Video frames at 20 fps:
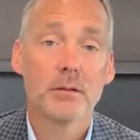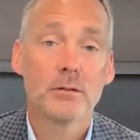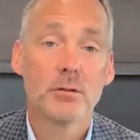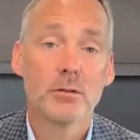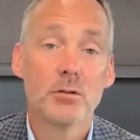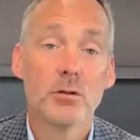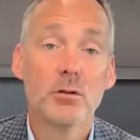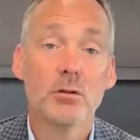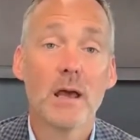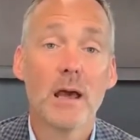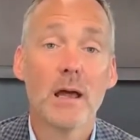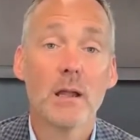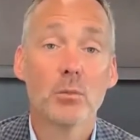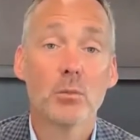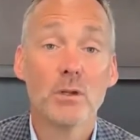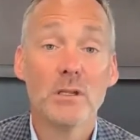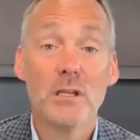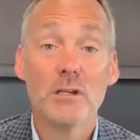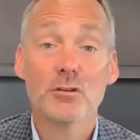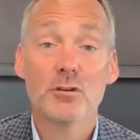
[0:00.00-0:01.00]
To do that,
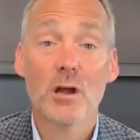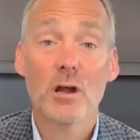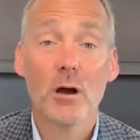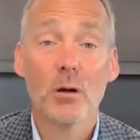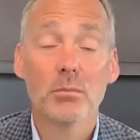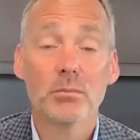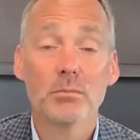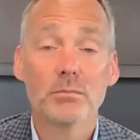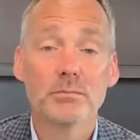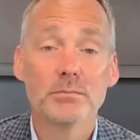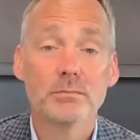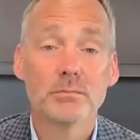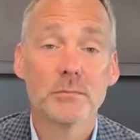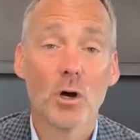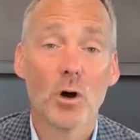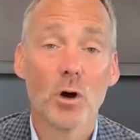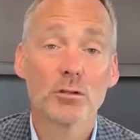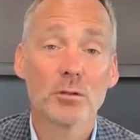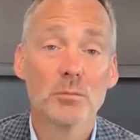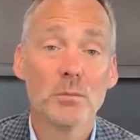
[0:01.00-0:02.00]
we need your help.
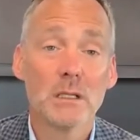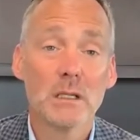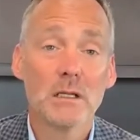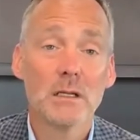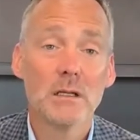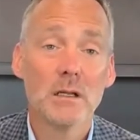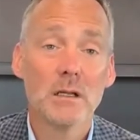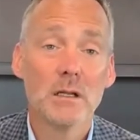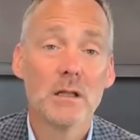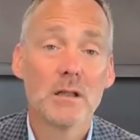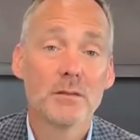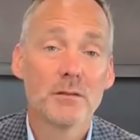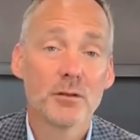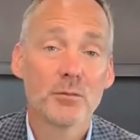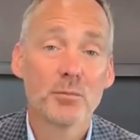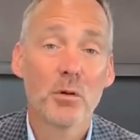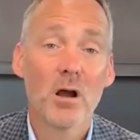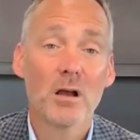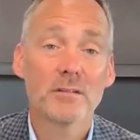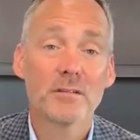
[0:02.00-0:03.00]
Ultimately,
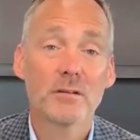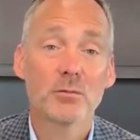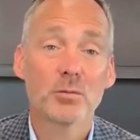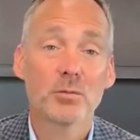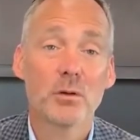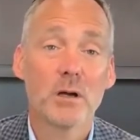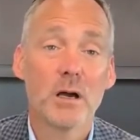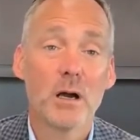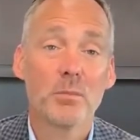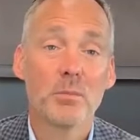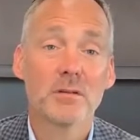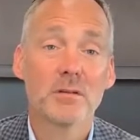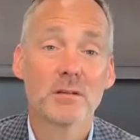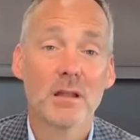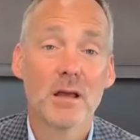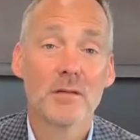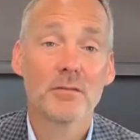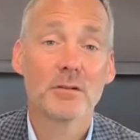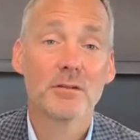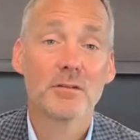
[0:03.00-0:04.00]
this process will help us
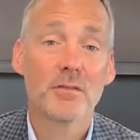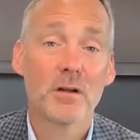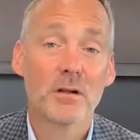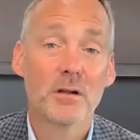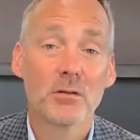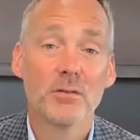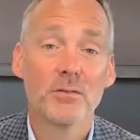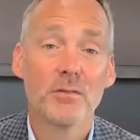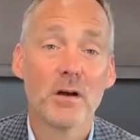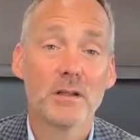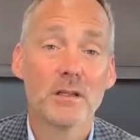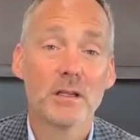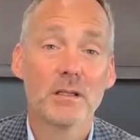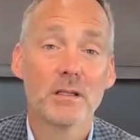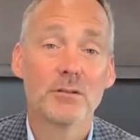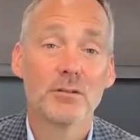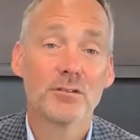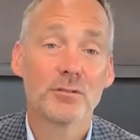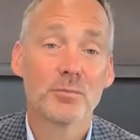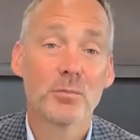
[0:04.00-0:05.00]
leverage federal
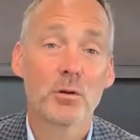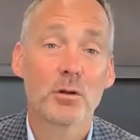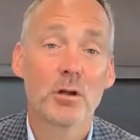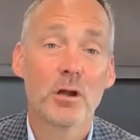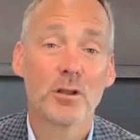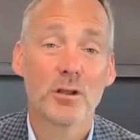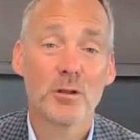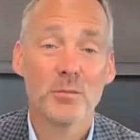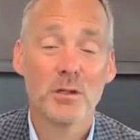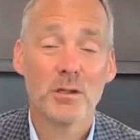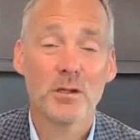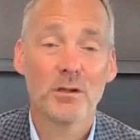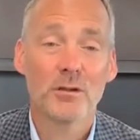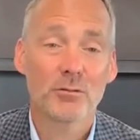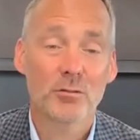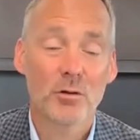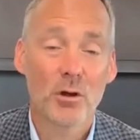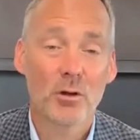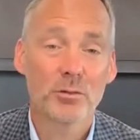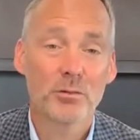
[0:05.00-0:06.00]
funding to support our
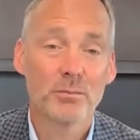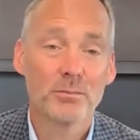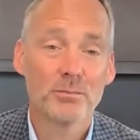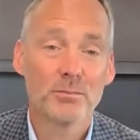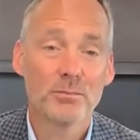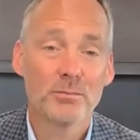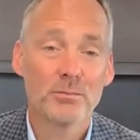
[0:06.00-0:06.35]
community's growth.